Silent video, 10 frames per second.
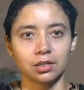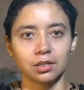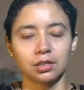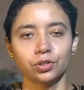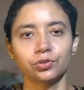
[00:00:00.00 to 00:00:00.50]

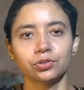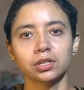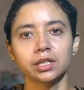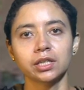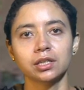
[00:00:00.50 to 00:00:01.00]
Uh,
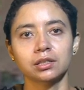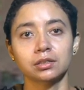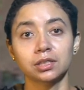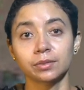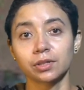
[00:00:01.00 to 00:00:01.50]
usually,
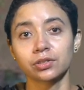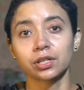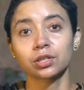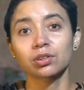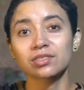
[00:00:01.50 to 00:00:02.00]
uh,
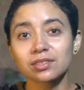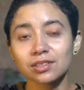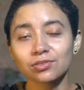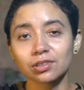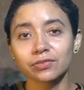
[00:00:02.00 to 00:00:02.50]
tamasha it
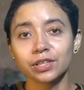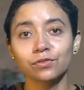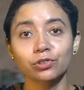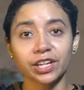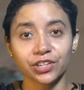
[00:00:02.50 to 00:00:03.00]
consists of
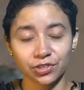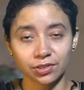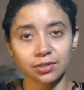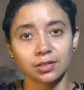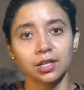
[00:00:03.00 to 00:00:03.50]

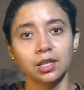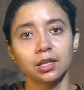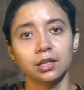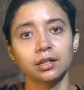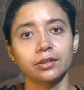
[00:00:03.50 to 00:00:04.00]
invocation.
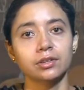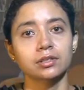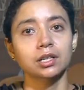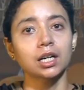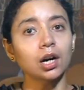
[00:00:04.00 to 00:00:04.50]
There
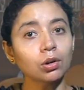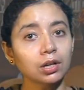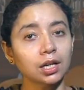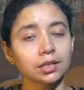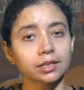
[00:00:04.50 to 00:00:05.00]
is a
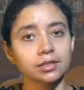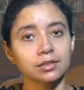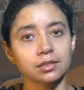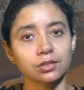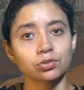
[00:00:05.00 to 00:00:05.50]
gaulang that
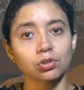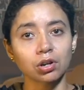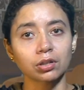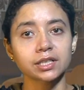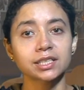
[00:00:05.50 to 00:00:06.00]
is a
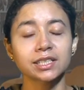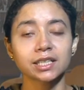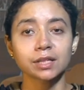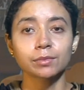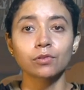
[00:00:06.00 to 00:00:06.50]
song on the
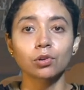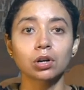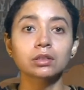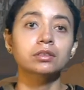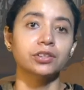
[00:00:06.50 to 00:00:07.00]
theme of
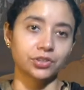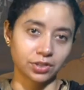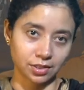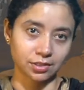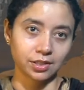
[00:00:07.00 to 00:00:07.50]
Lord
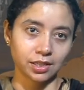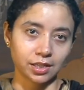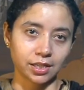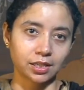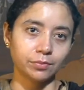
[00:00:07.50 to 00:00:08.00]
Krishna
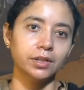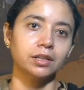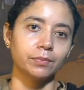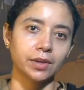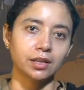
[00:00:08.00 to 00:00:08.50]
and the
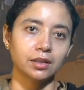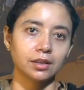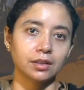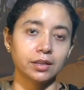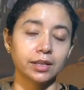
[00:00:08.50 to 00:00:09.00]
milkmaid.
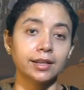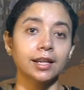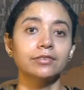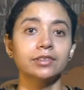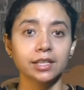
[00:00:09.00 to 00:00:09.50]
Then the
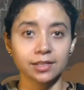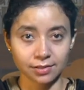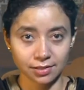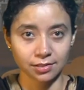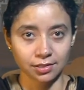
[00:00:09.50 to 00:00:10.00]

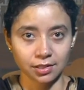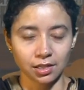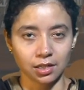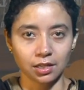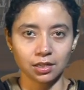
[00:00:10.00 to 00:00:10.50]
Lavanis
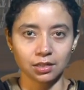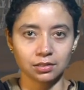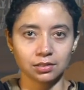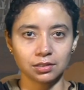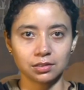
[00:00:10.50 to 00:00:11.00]

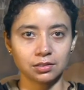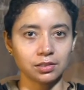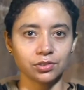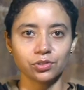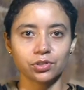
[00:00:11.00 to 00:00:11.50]
uh,
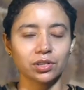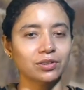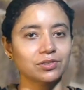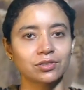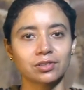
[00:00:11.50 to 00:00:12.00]
that usually
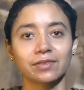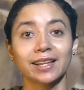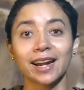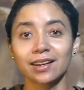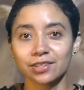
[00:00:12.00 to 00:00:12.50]
consists of
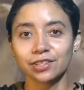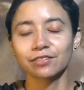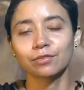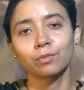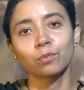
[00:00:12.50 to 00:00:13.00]

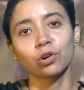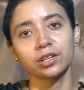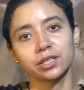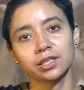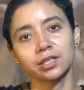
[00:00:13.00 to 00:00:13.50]
narrative,
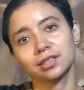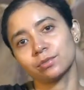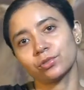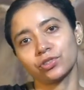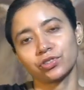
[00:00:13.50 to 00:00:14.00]
poetical
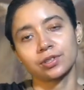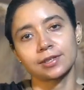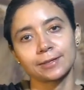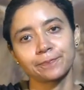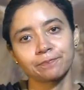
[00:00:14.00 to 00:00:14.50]

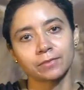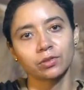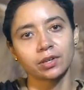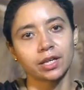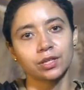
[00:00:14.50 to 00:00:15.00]
compositions,
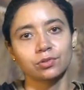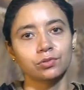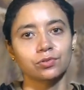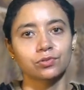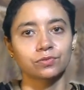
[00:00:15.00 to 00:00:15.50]
okay, and
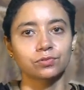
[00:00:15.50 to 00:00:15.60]
so on and so